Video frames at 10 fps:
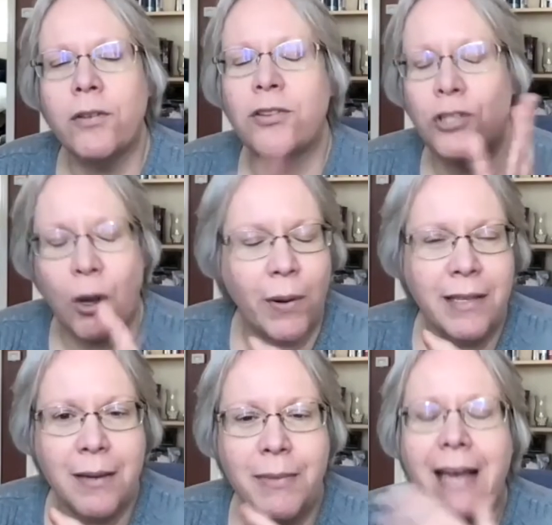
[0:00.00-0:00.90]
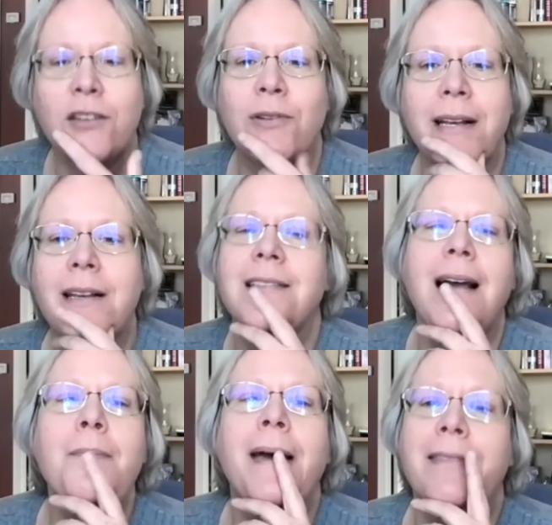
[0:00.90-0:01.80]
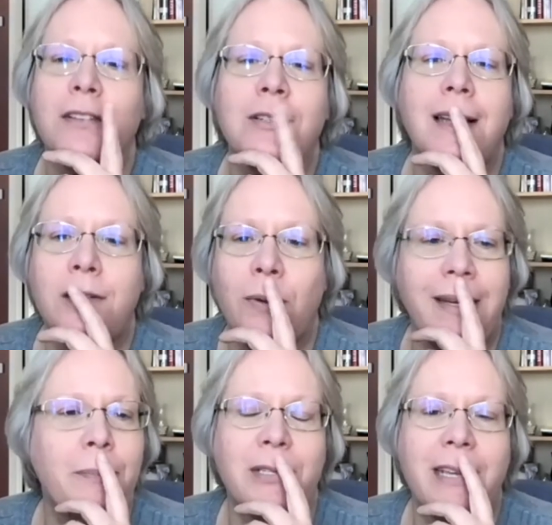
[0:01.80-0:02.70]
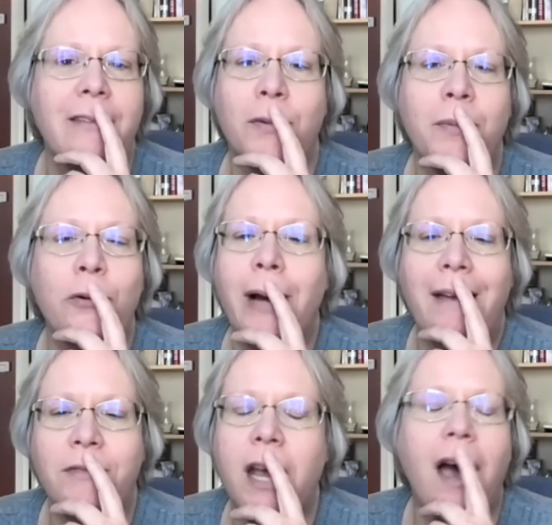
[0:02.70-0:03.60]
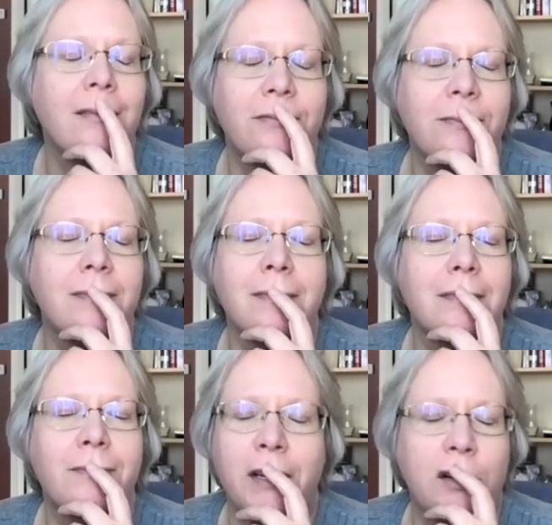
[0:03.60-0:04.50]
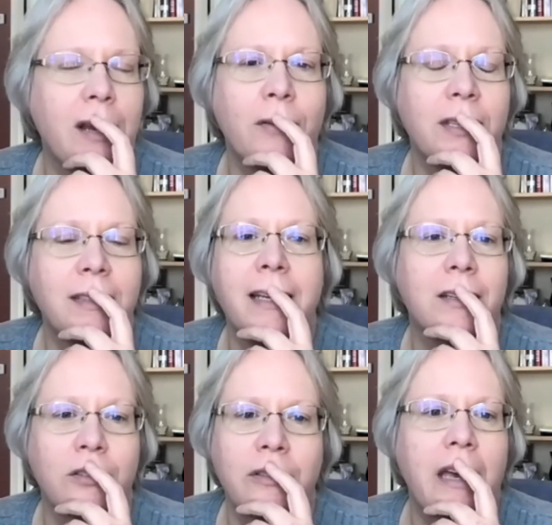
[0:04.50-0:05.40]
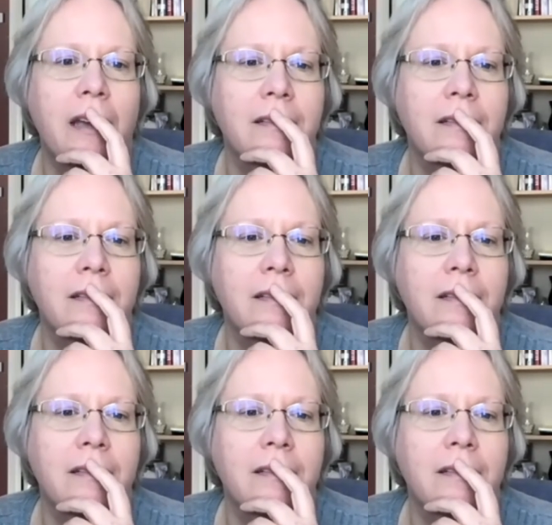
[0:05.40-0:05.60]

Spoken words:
showing them that trick, because I bet there's like 20% of them who have not figured out that they can do that.